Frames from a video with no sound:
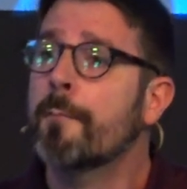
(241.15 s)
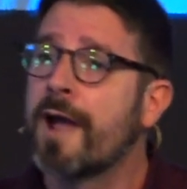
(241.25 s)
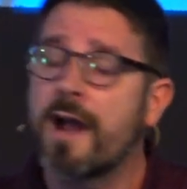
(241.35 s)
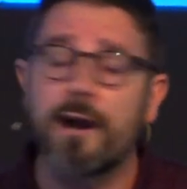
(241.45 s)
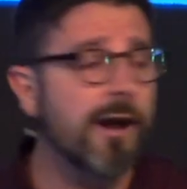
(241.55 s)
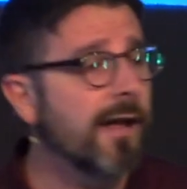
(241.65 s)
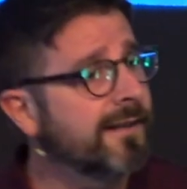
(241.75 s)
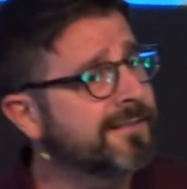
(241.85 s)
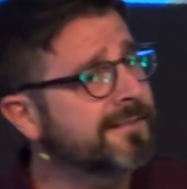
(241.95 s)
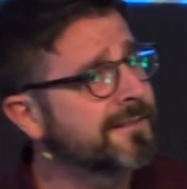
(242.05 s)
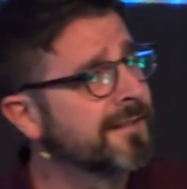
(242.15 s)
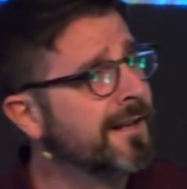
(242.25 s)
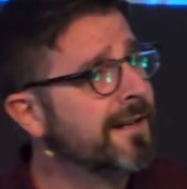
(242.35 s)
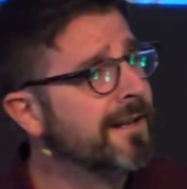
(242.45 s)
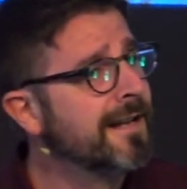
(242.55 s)
Perez,
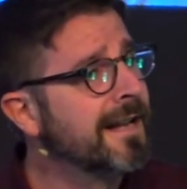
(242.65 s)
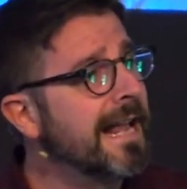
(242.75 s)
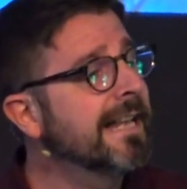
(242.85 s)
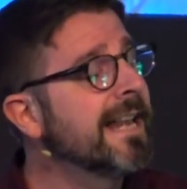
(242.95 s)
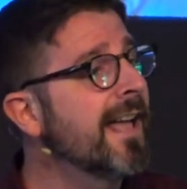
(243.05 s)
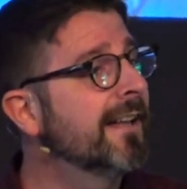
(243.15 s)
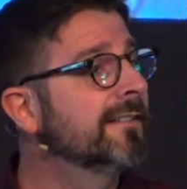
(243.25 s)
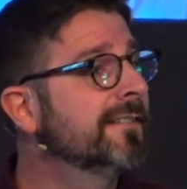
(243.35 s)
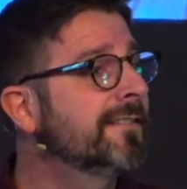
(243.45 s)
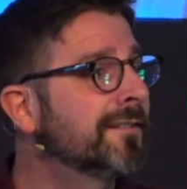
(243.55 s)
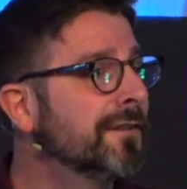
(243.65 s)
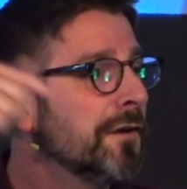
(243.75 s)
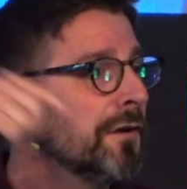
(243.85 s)
and ends